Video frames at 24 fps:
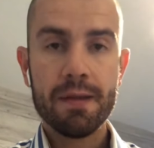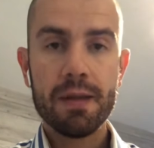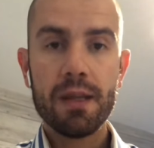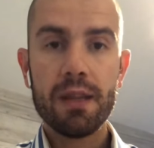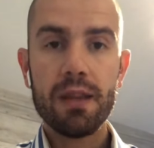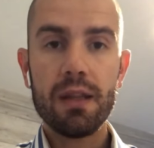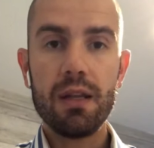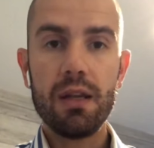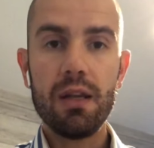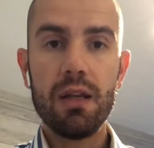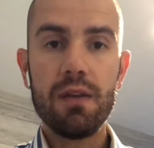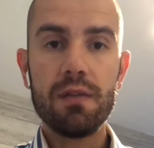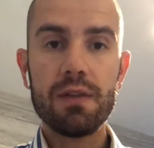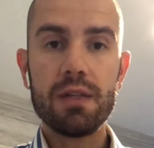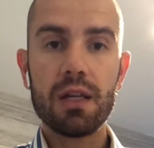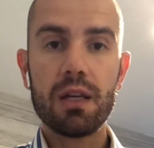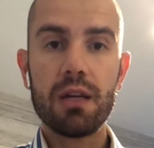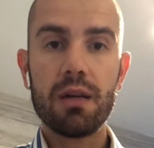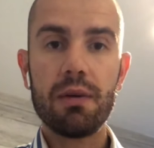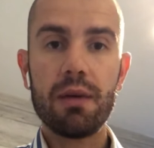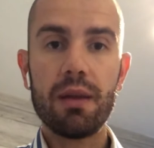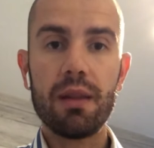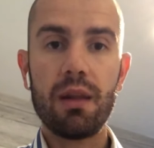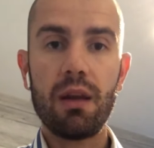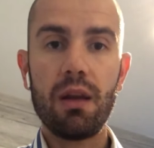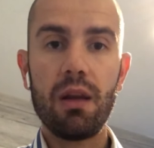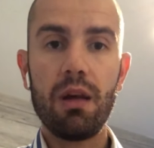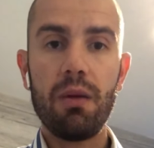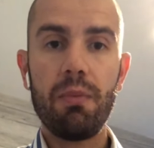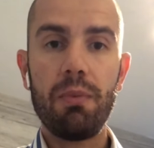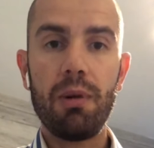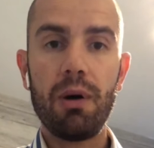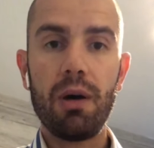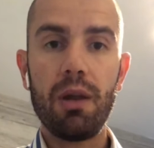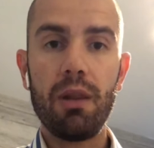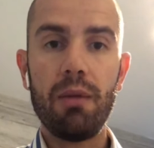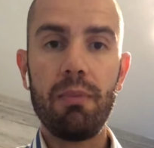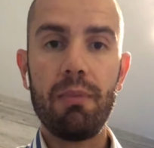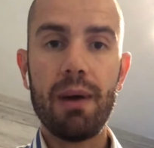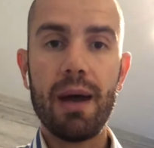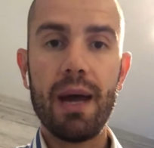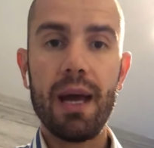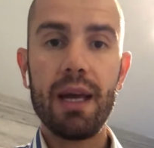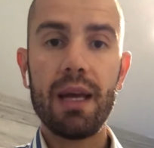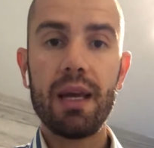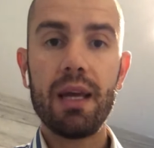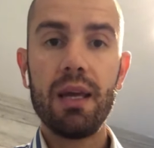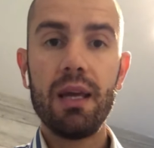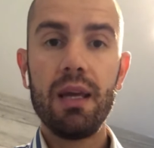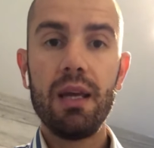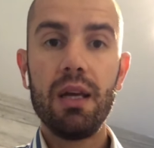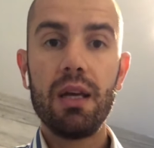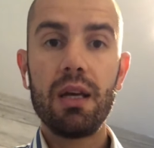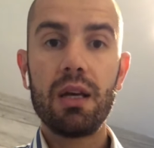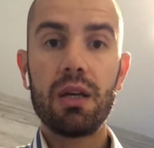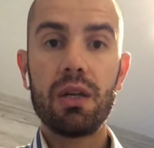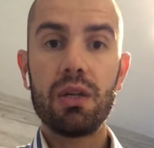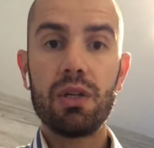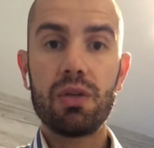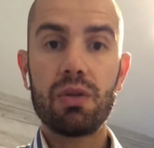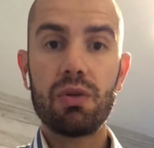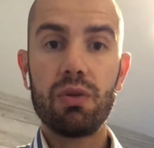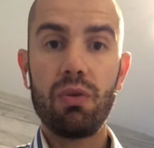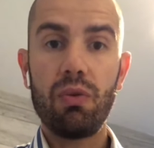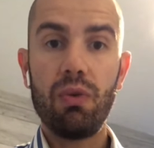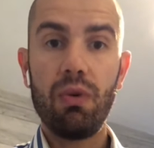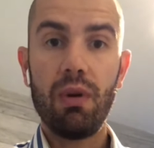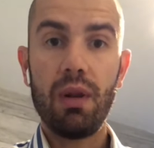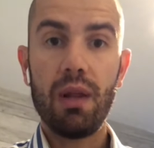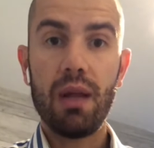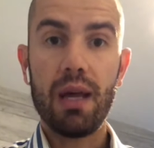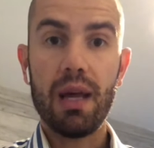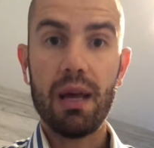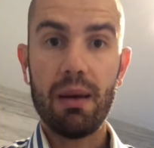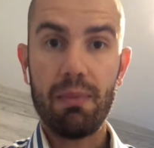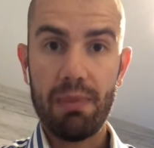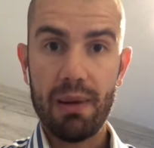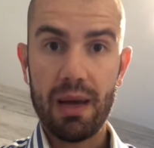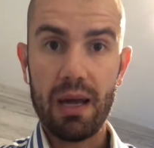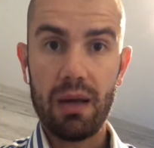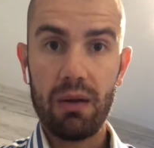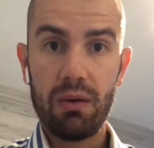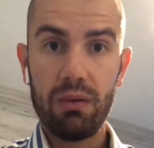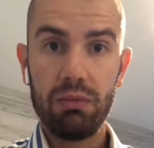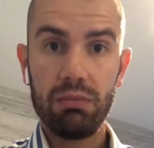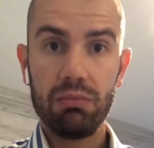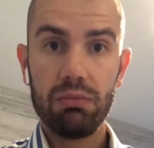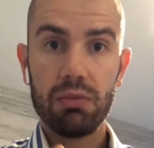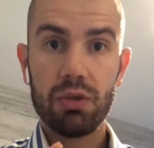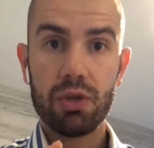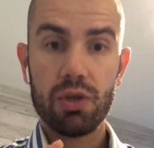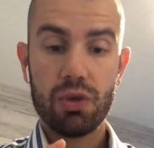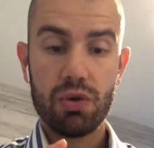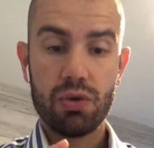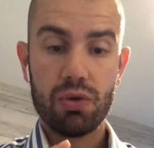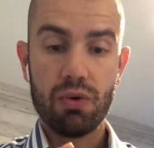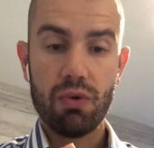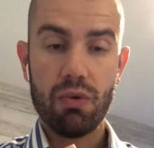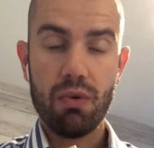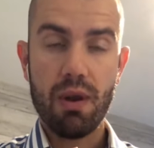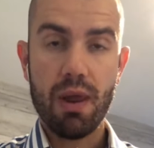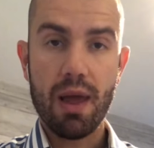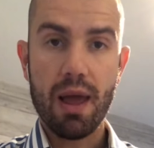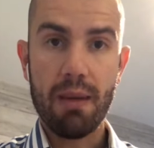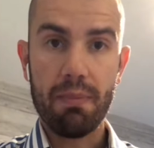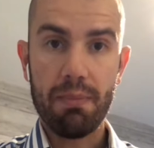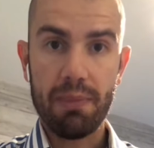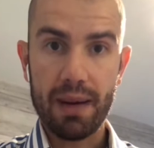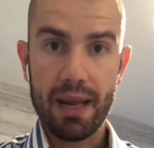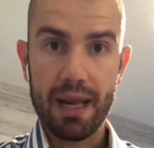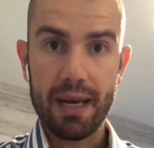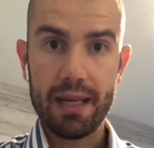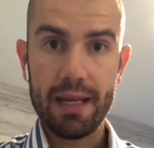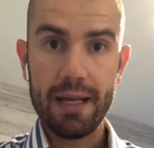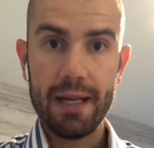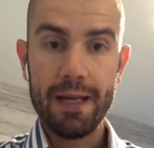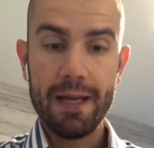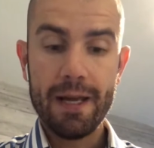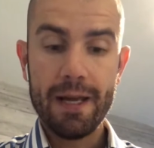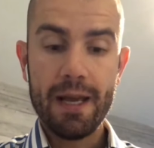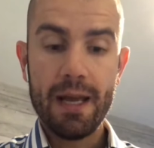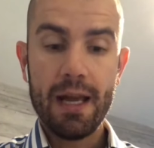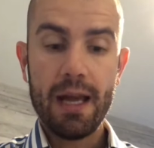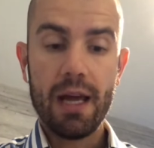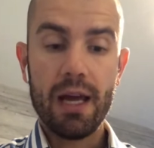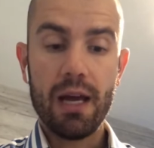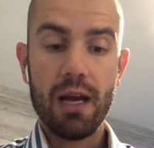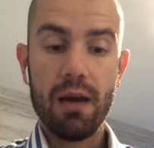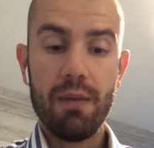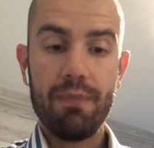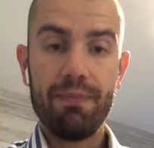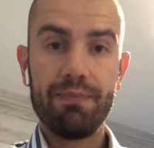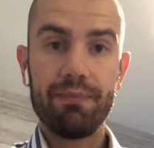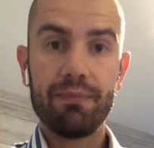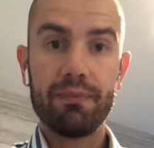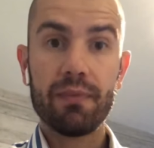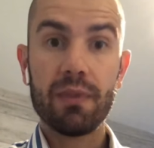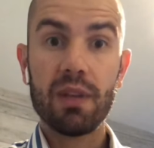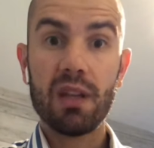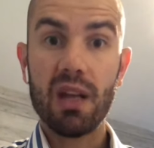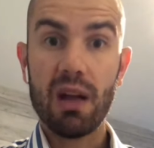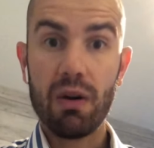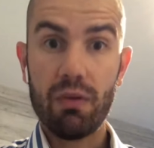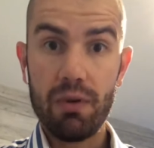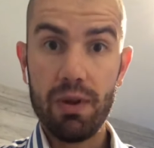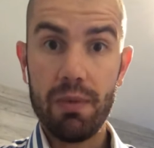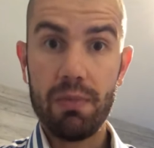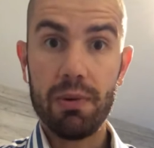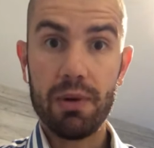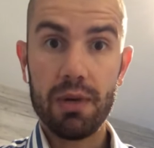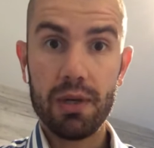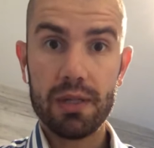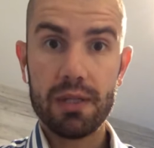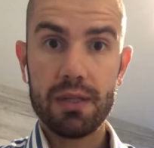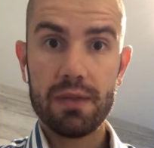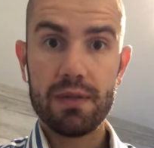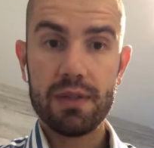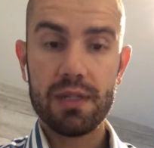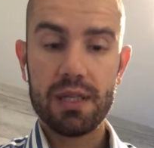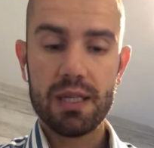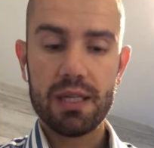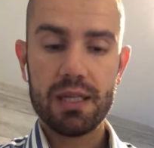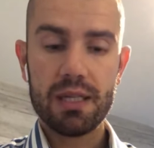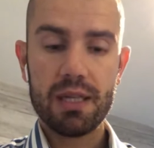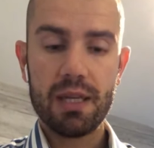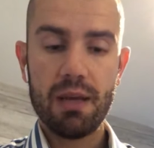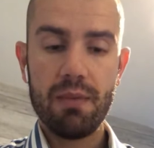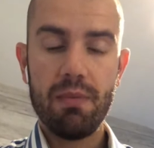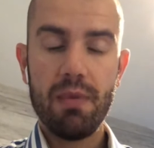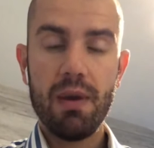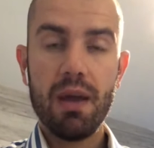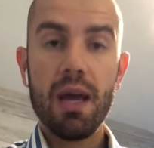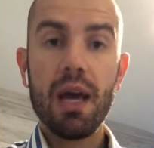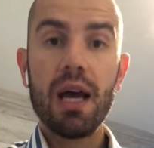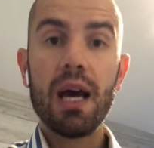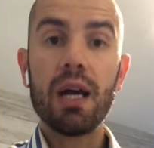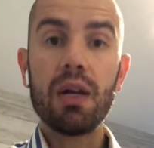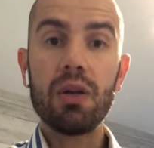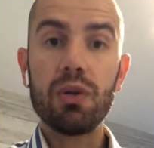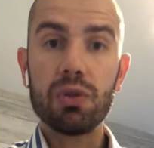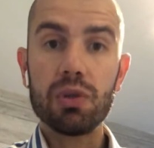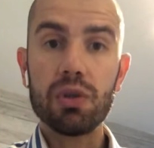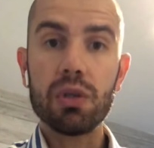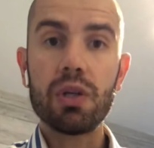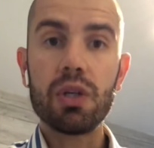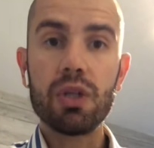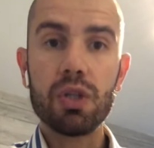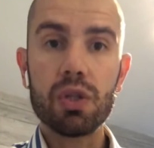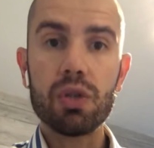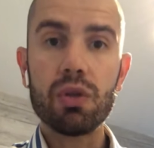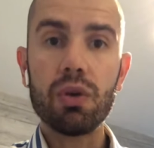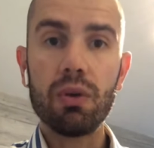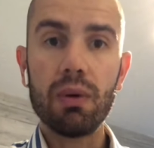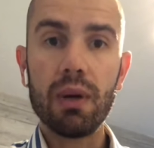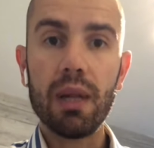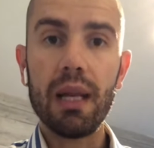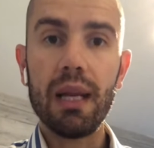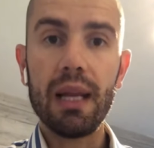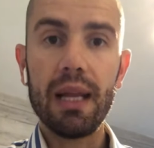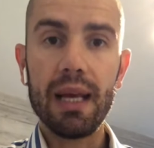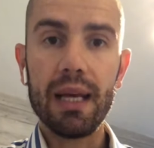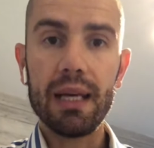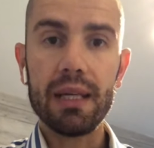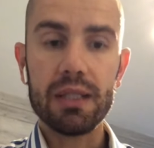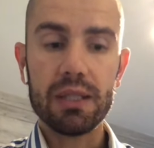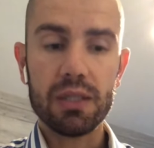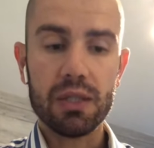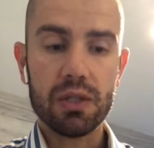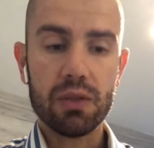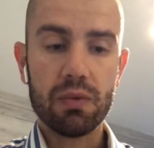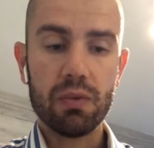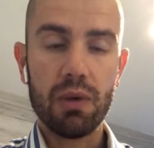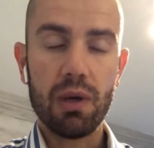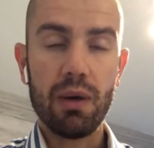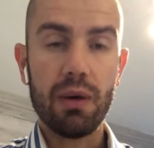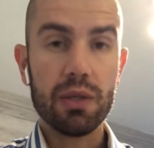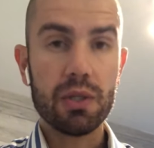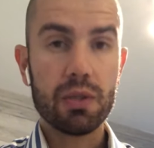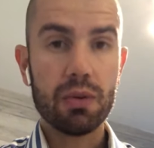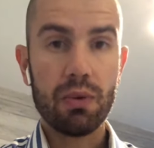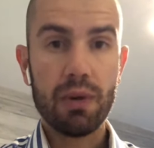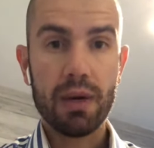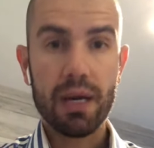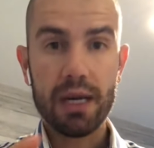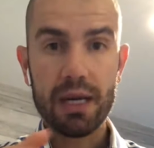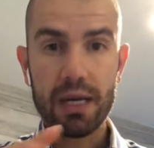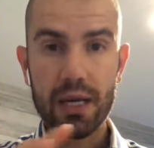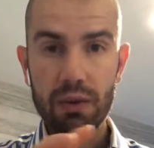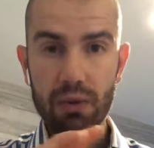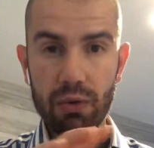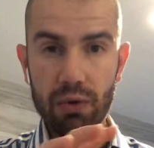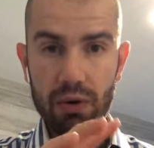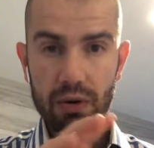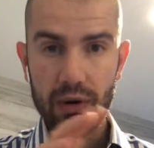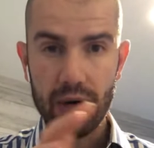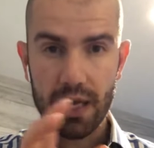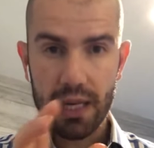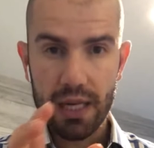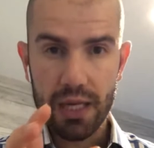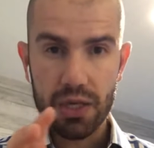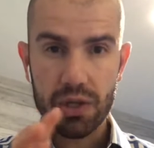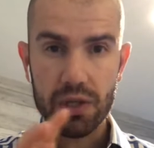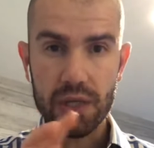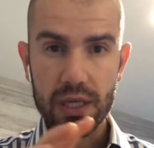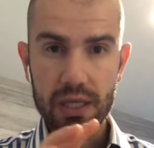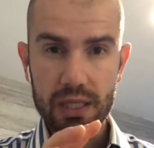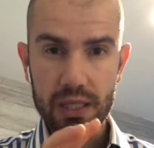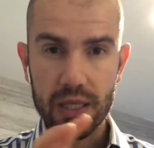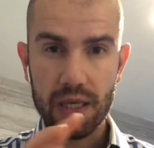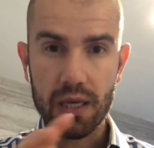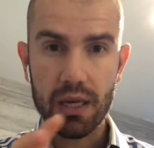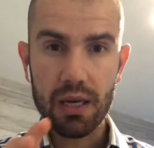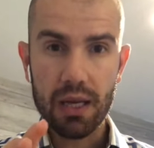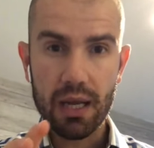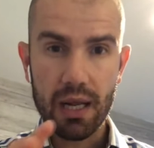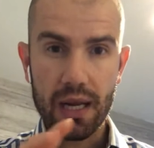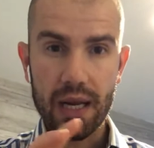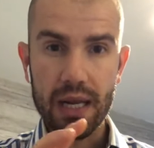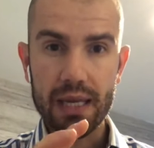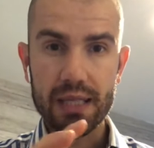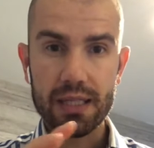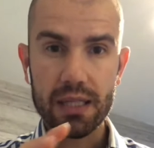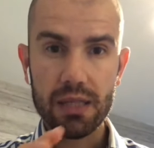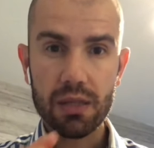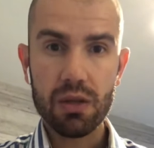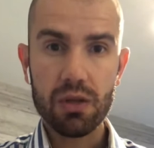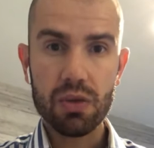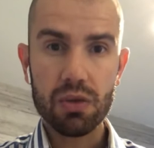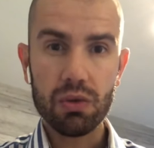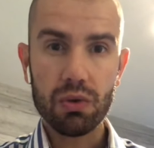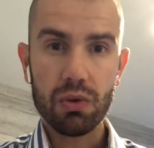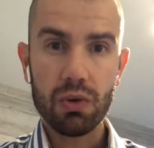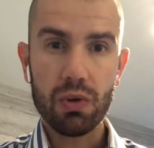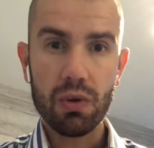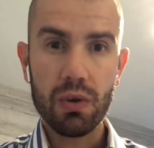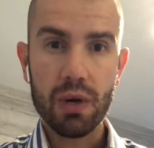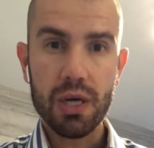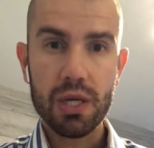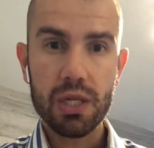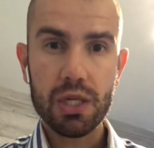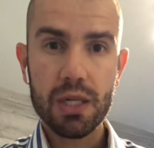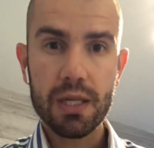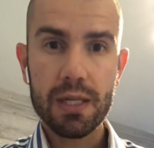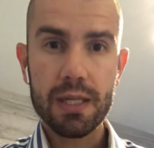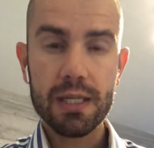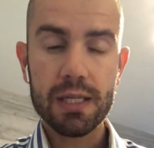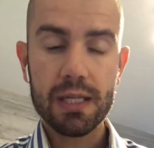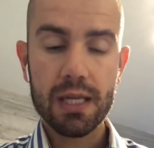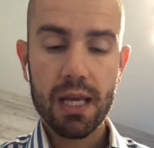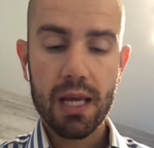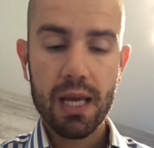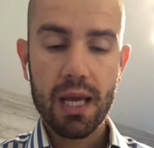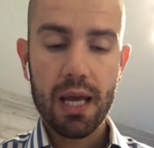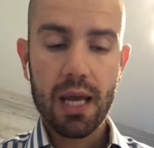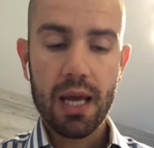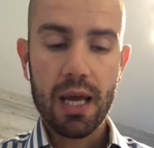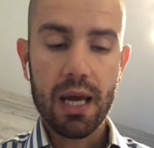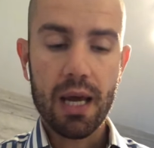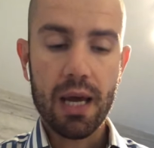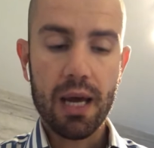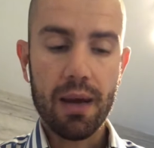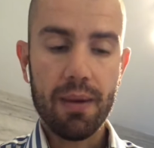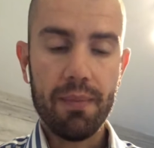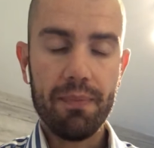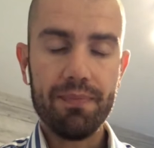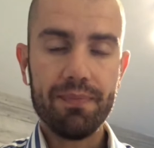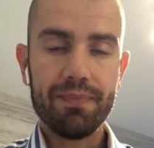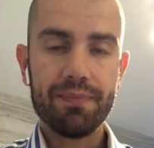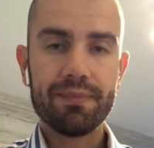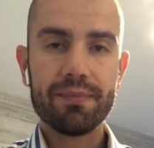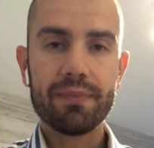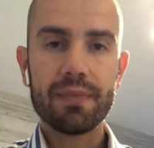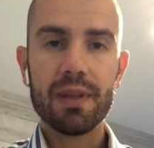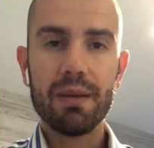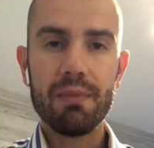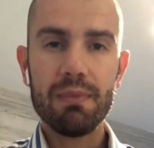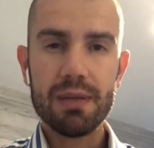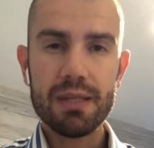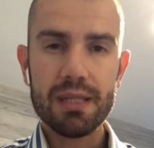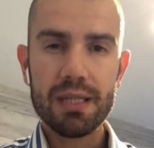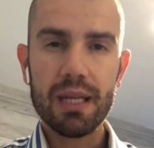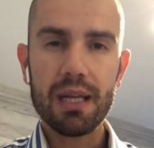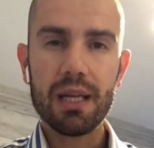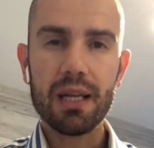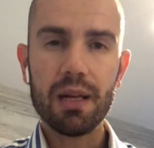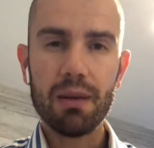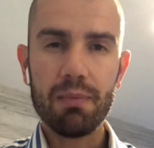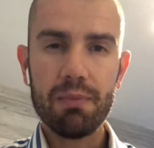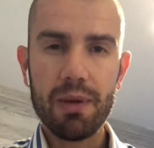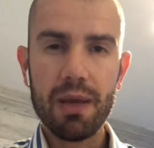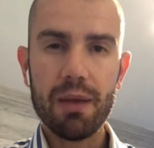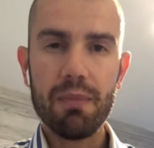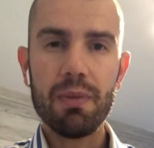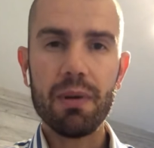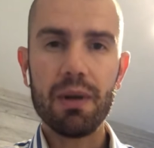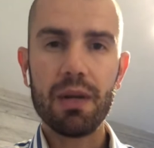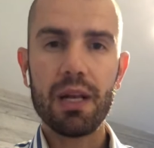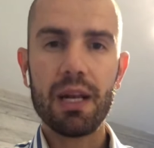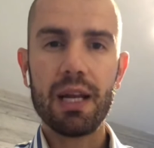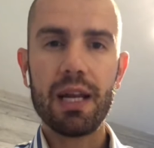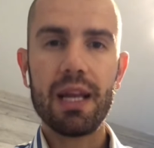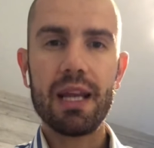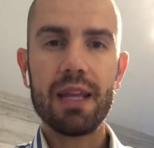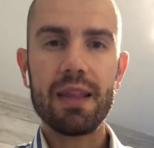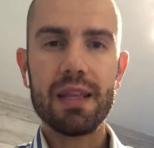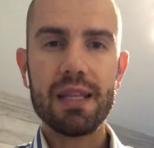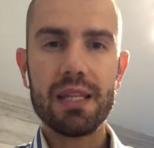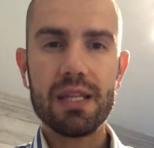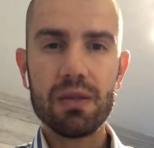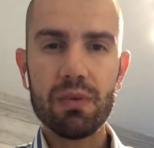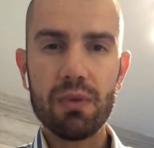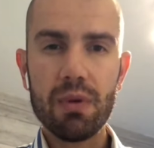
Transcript: The nerves that come out of the lower part of the back control our bowel, control our bladder, our reproductive system, and also control our legs as well. So we're really interested in asking those sort of questions. In particular, people are going to get, this is where